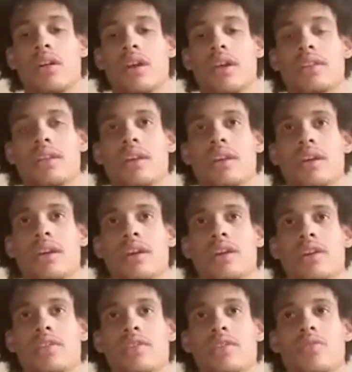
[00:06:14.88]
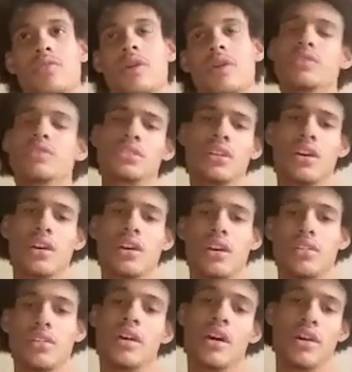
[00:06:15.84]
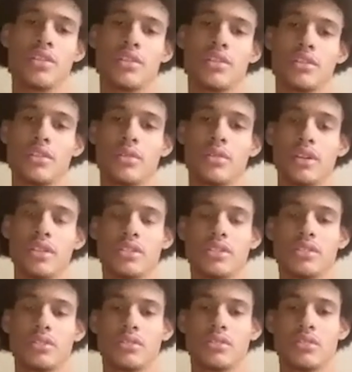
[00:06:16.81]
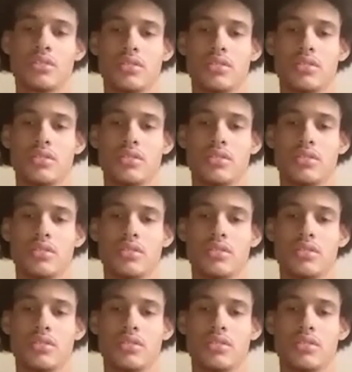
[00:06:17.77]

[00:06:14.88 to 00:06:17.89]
And then what was the other question?